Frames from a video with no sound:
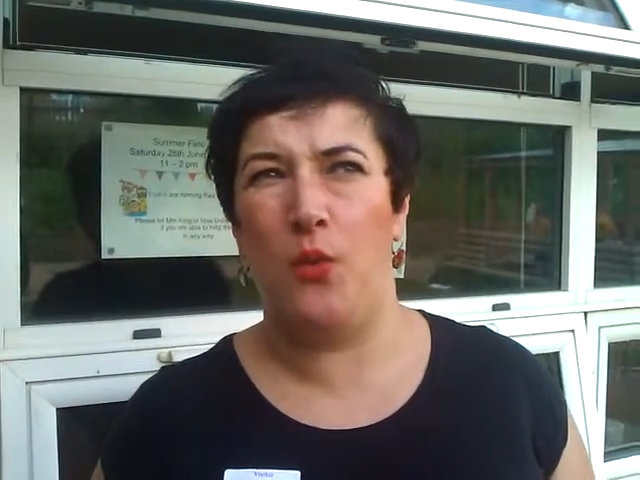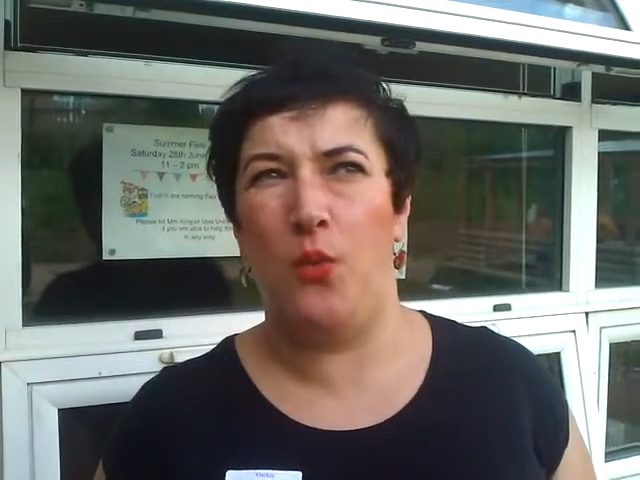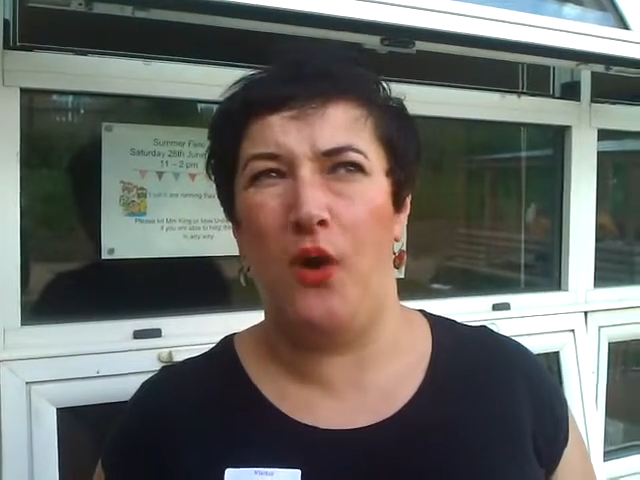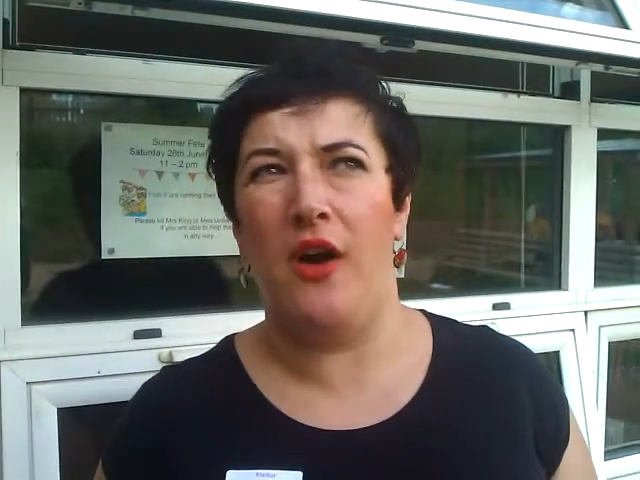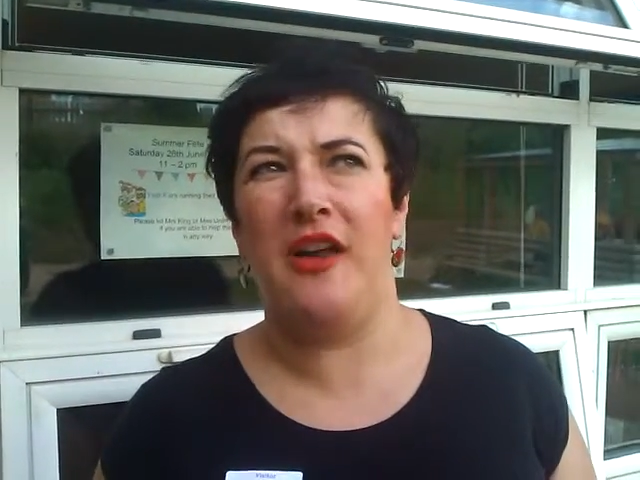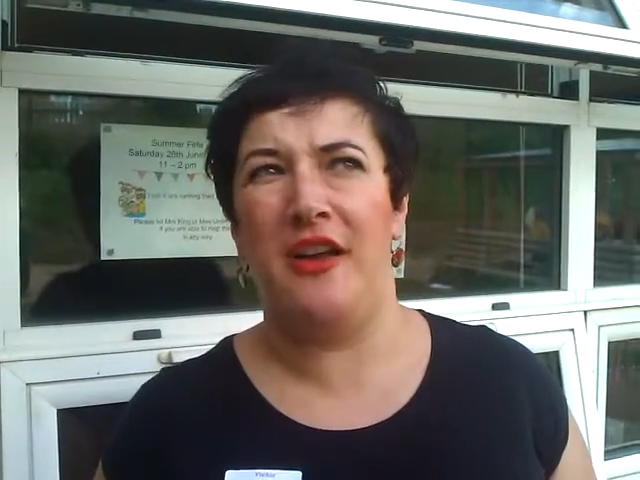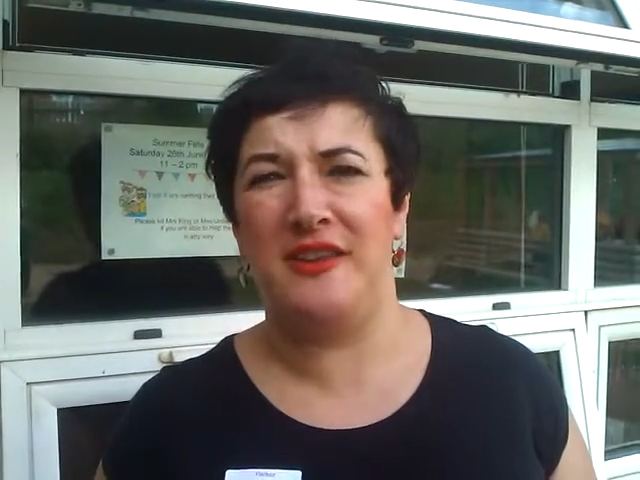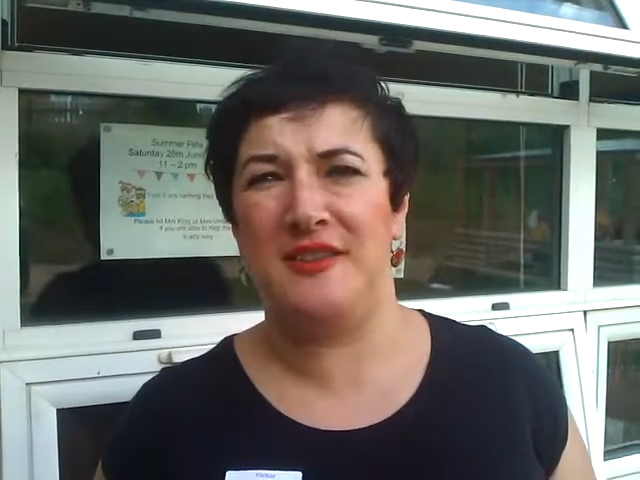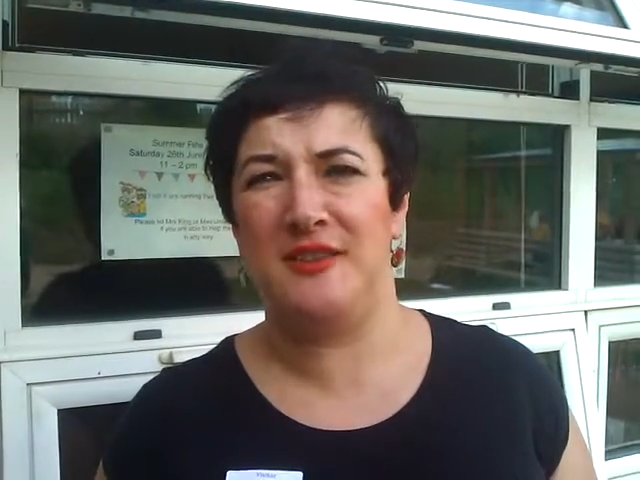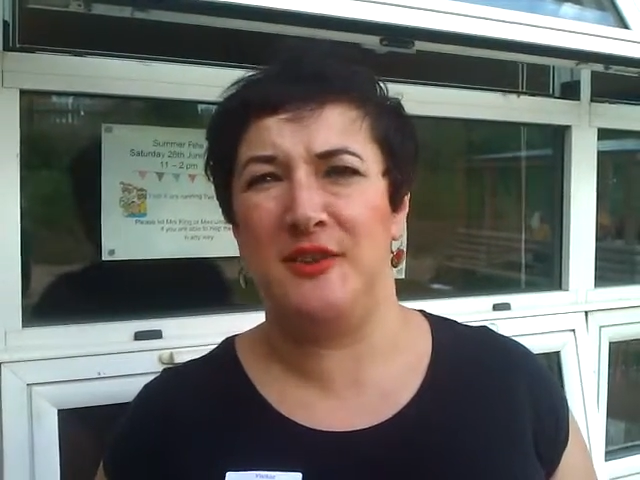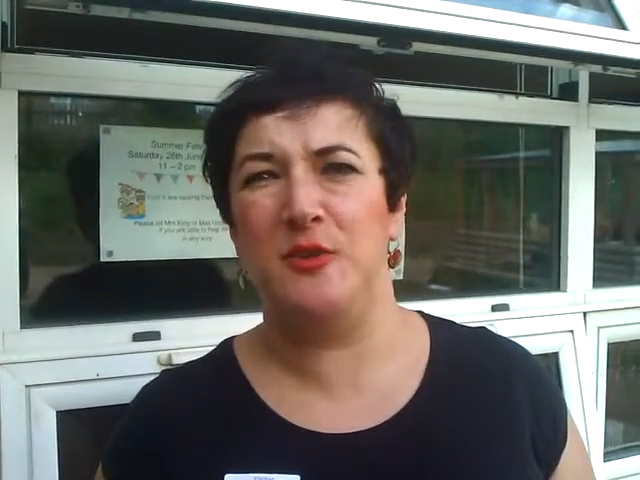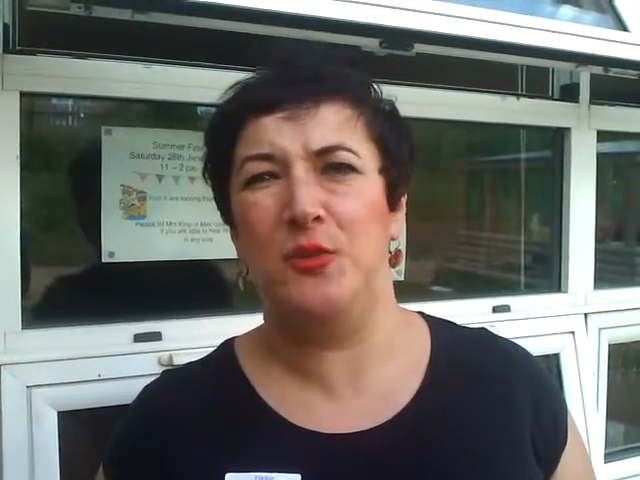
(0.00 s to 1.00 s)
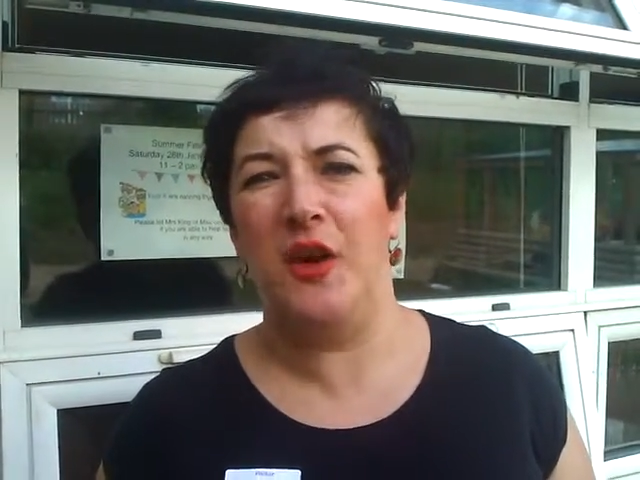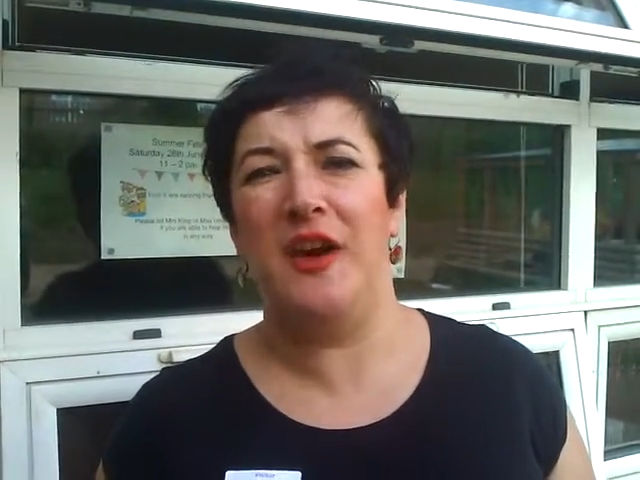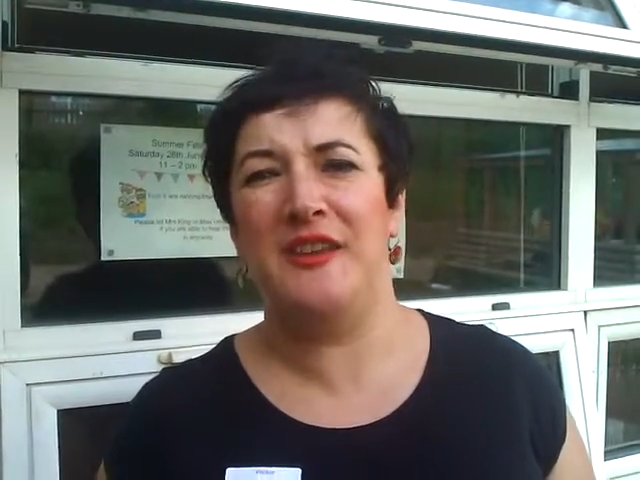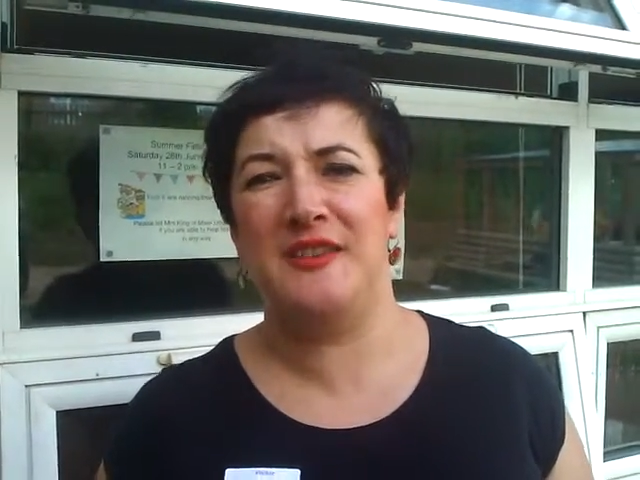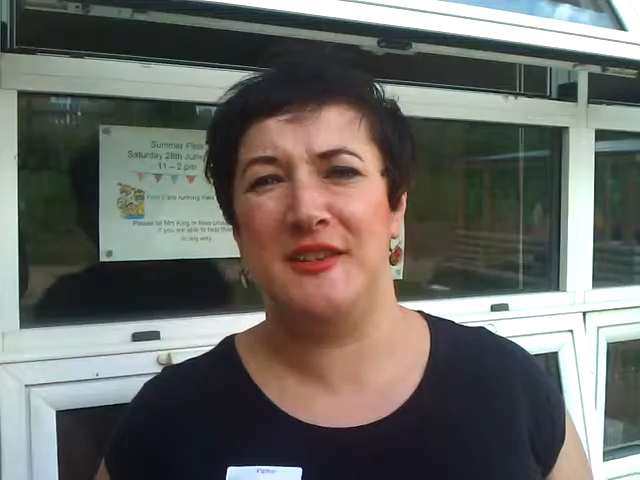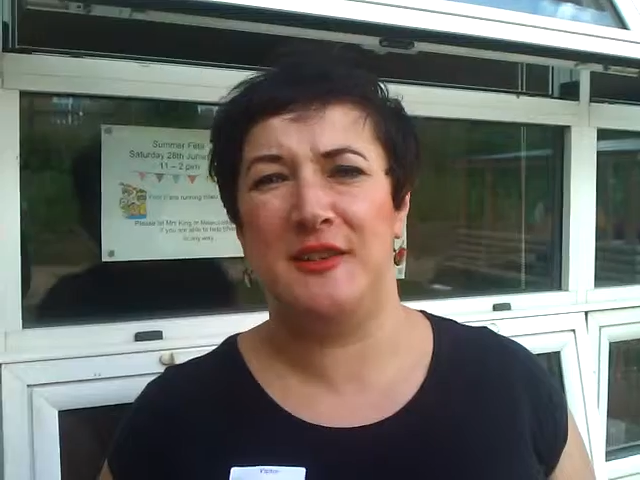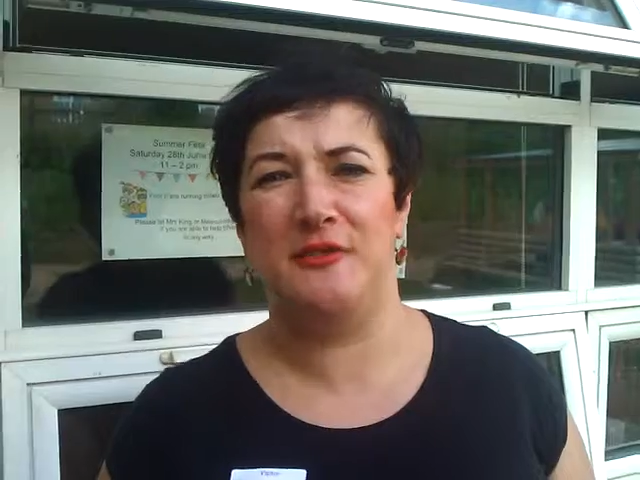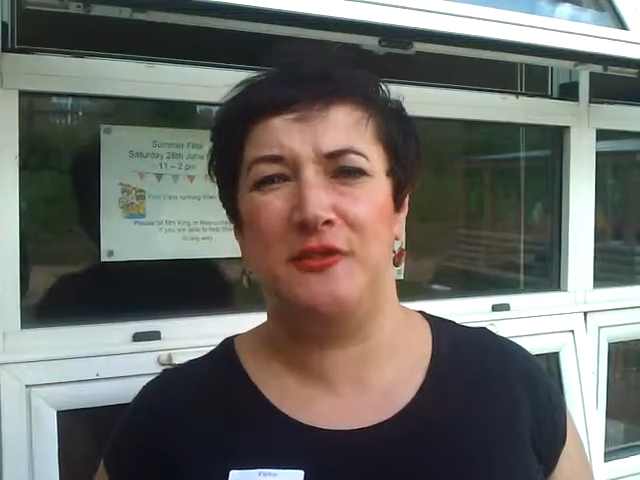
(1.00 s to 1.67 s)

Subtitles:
why I do what I do